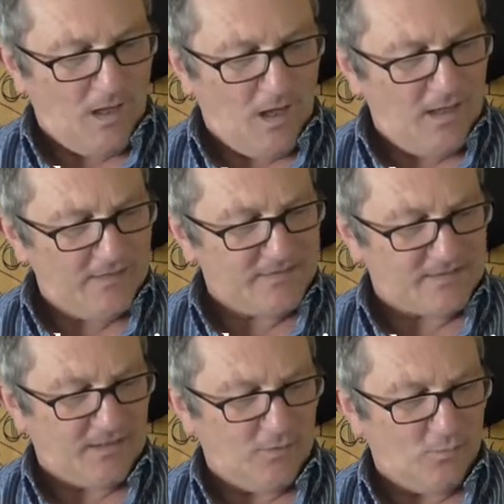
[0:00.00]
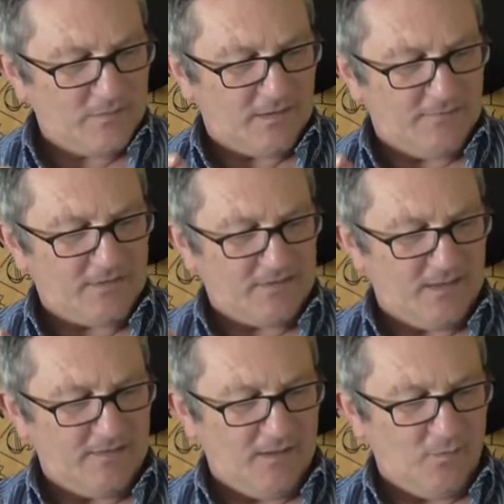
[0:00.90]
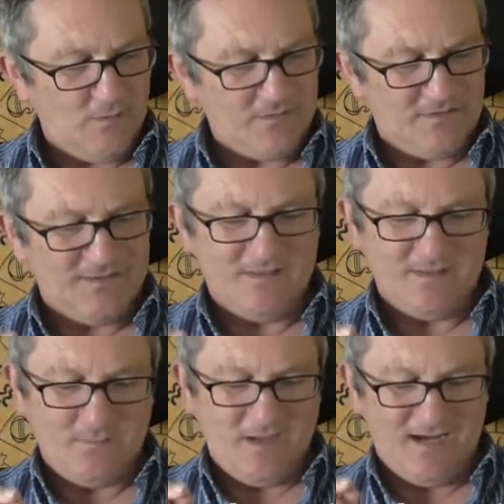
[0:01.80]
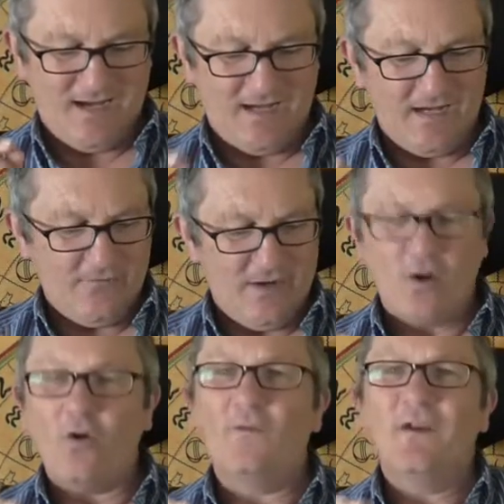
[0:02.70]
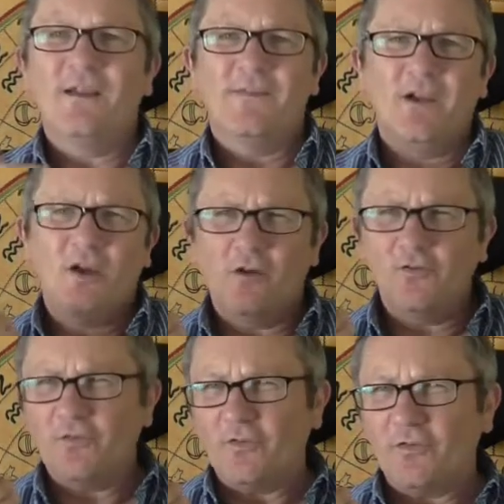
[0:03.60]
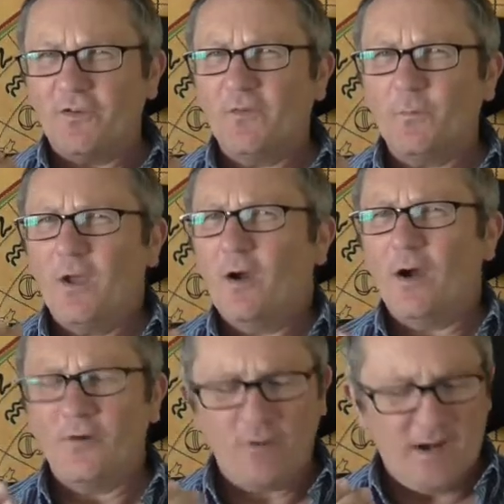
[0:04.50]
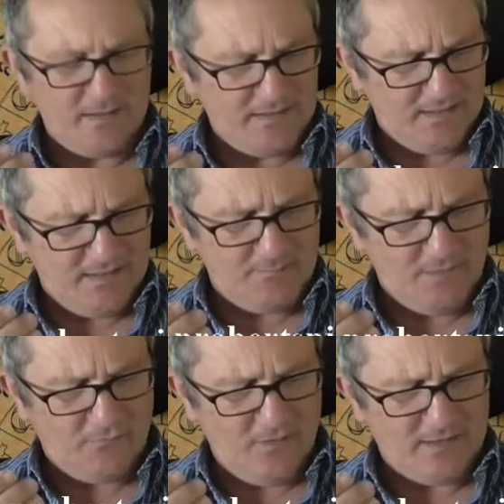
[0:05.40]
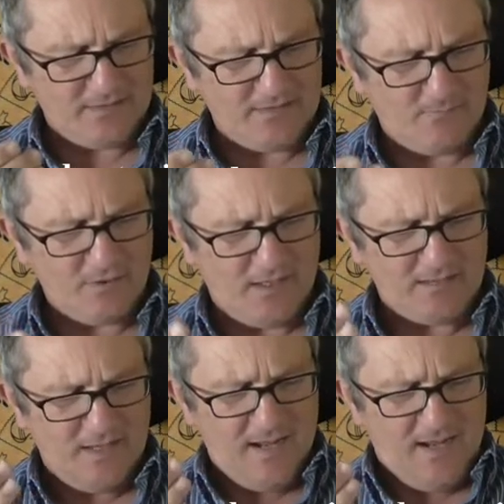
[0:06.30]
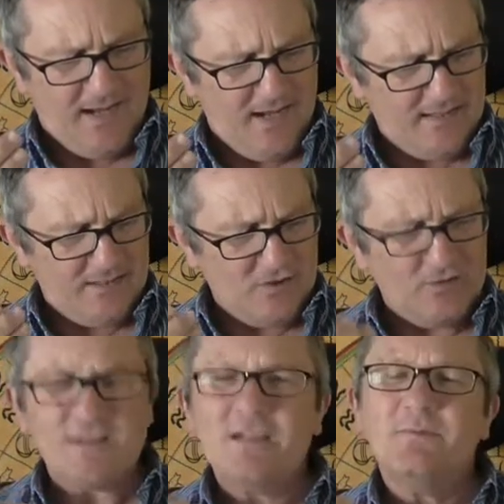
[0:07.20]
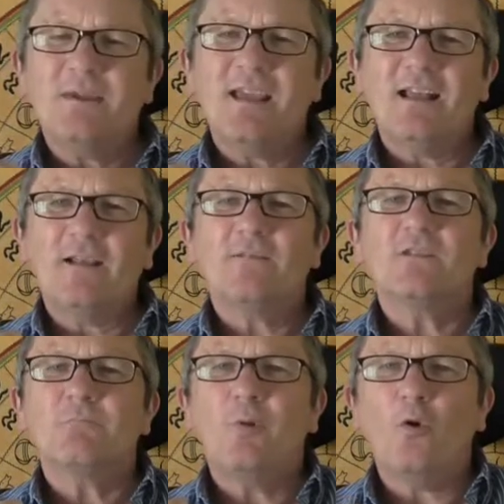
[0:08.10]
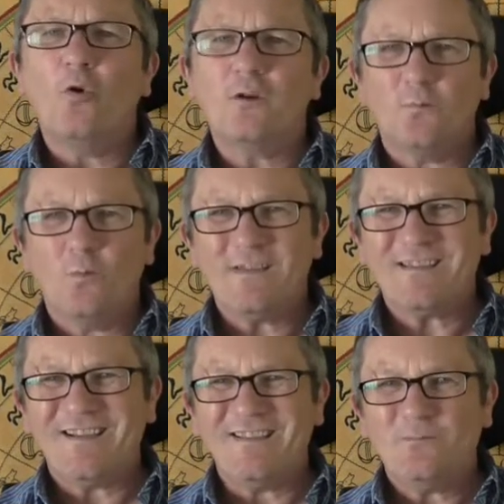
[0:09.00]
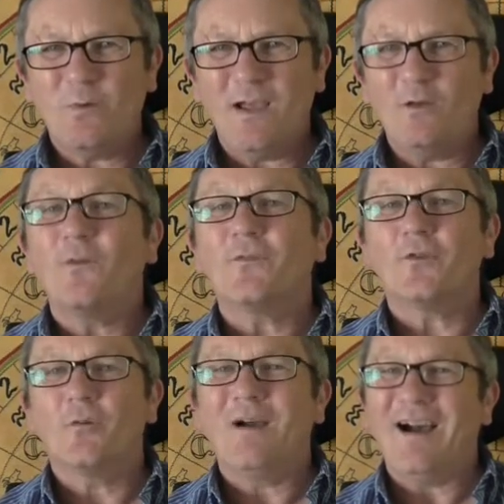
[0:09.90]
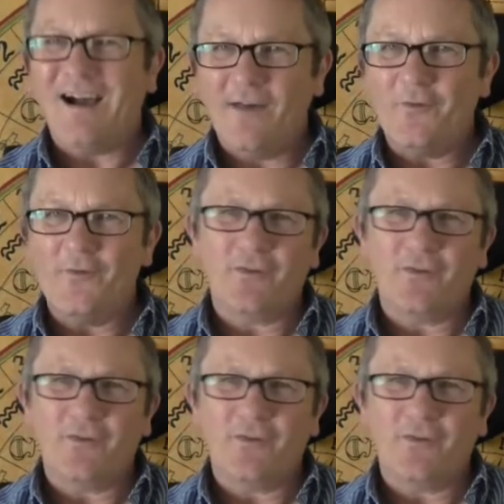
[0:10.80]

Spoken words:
I also have to say that also there seems to be a clearing of the conscience as well around the subject, and you seem to be getting support once as well from others.